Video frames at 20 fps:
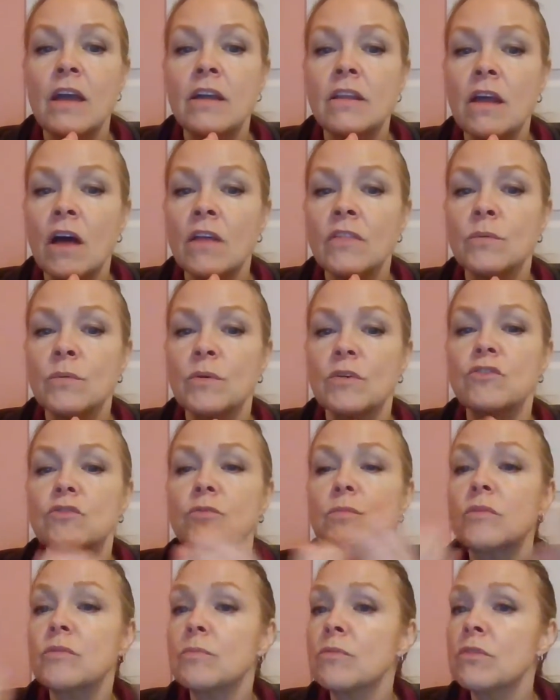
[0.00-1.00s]
In other words,
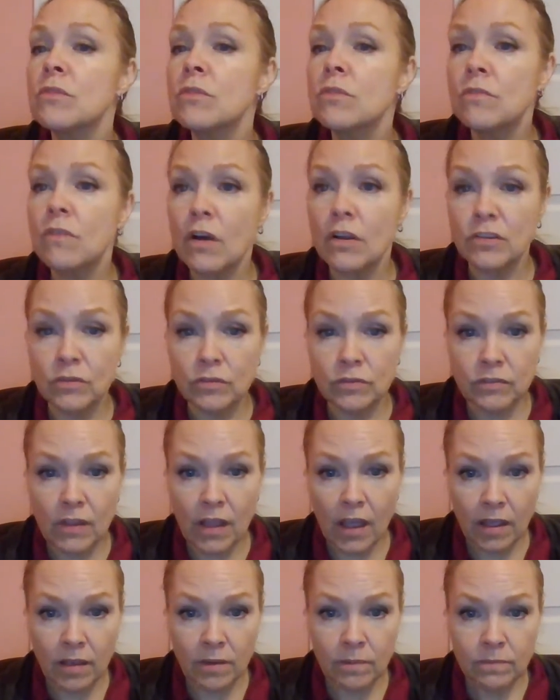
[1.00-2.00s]
you must prove all you
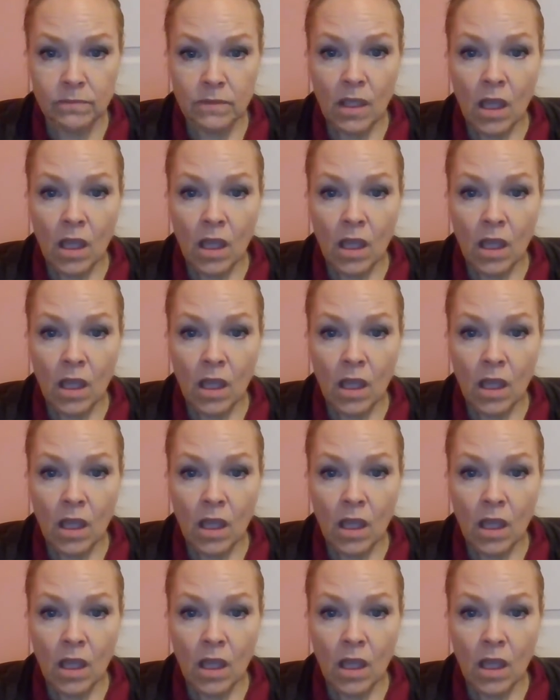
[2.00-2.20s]
say.